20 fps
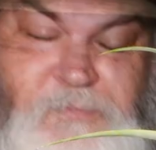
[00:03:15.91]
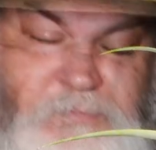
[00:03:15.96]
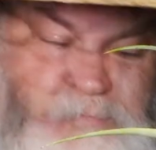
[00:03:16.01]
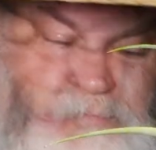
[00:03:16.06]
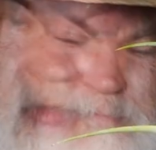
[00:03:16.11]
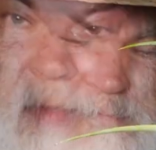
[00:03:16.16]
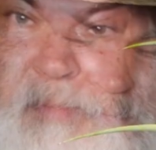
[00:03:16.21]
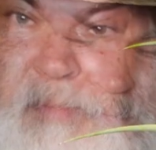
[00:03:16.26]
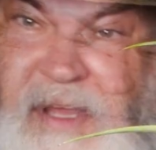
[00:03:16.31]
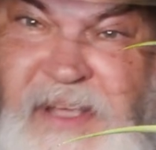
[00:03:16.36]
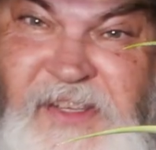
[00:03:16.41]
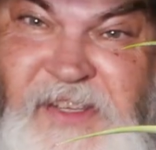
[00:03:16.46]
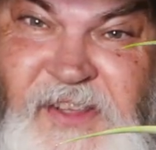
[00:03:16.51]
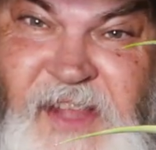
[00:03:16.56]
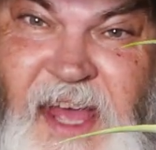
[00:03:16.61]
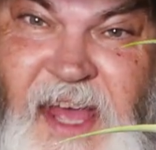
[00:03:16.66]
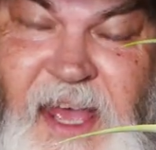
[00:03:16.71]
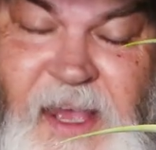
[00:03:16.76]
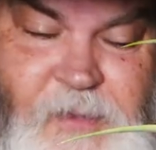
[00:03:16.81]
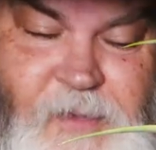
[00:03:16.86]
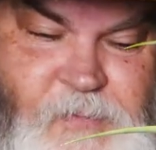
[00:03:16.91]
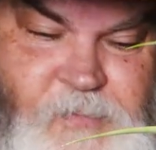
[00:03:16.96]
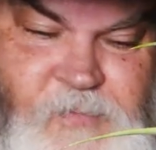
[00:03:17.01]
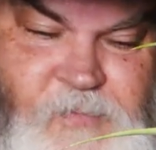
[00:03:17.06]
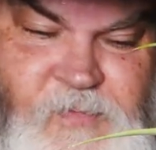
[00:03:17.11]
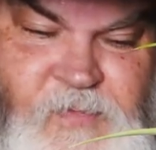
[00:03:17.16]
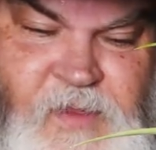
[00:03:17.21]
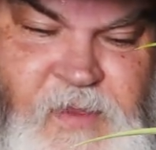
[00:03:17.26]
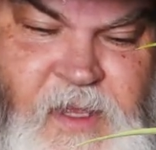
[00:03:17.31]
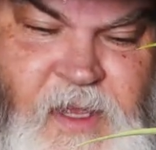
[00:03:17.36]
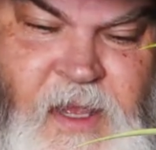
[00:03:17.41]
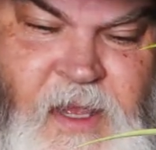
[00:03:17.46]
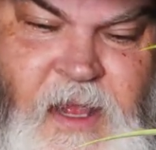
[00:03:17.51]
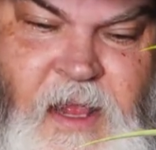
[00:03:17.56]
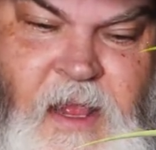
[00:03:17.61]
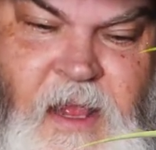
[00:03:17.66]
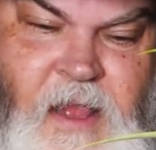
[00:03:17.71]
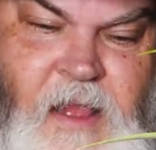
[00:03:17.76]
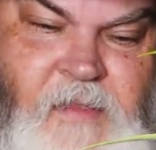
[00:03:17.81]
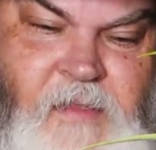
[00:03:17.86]
That piece there,
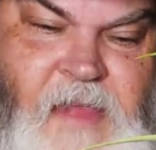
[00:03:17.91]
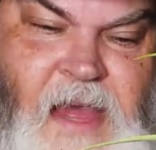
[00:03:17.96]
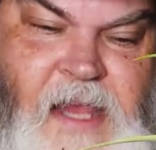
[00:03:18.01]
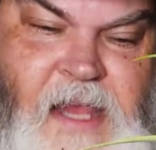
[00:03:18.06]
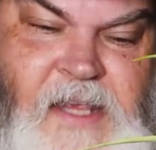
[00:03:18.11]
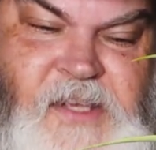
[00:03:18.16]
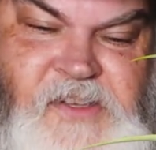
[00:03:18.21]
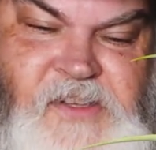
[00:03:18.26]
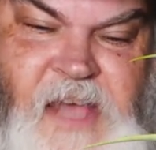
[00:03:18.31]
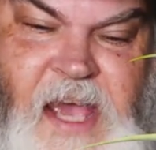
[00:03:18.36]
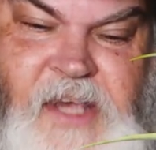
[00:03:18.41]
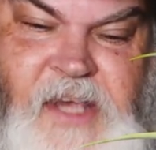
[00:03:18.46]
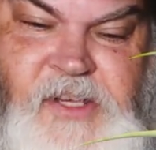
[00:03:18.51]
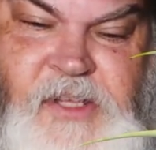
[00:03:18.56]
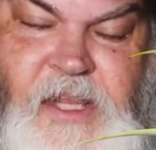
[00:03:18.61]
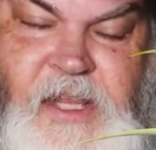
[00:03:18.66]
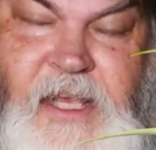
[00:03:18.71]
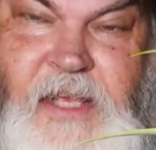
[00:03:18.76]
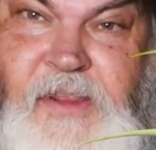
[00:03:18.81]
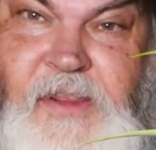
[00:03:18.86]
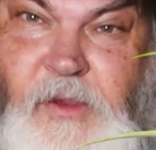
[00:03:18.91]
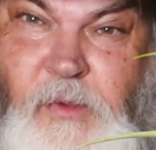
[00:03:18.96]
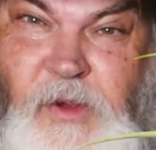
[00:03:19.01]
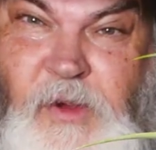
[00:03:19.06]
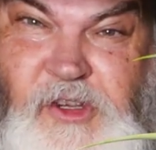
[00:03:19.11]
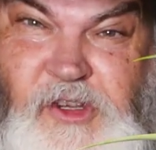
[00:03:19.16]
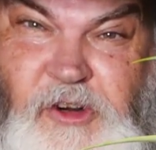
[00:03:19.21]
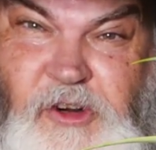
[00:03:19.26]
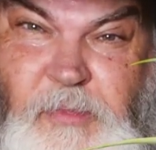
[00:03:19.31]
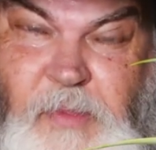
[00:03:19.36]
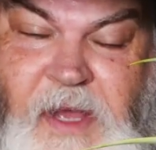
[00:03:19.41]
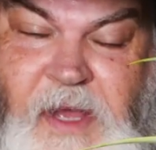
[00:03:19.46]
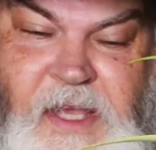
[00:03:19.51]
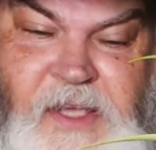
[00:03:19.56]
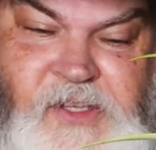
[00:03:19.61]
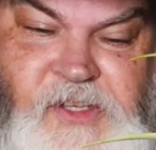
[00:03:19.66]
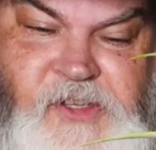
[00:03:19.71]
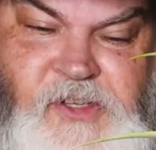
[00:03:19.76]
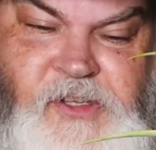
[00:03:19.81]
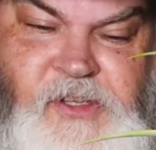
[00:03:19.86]
that is actually the original
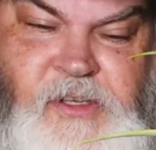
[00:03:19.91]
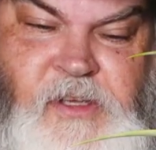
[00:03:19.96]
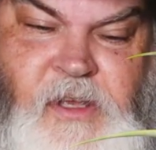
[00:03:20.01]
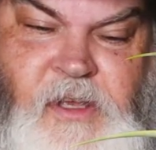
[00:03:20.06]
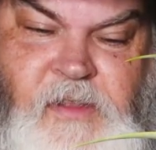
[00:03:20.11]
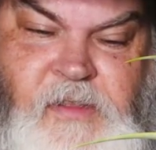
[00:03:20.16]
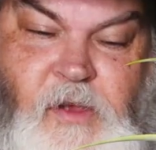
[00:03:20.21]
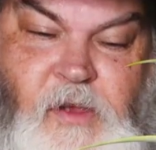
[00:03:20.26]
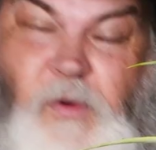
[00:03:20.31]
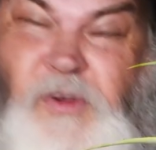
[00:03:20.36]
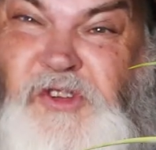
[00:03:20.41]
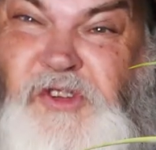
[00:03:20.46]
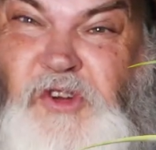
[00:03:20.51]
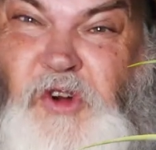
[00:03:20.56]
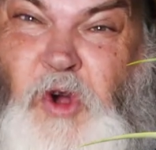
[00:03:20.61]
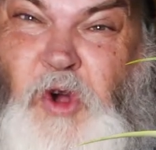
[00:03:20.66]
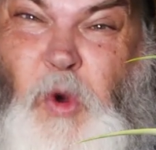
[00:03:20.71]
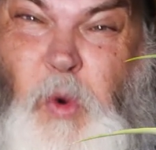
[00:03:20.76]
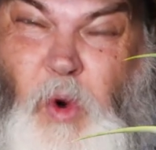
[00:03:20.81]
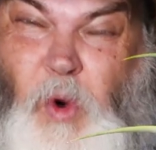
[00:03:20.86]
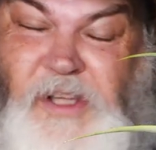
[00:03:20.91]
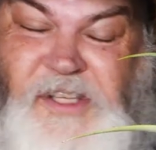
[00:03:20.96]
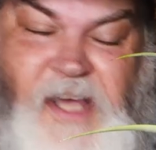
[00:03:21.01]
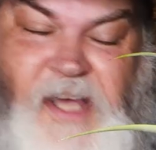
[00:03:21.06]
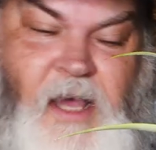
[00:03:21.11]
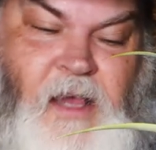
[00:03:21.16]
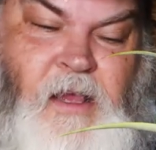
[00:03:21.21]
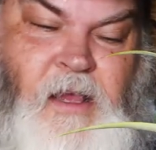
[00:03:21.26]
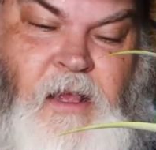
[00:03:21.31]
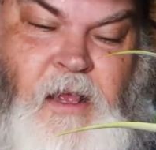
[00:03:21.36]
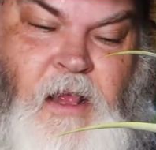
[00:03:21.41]
piece, the original quarter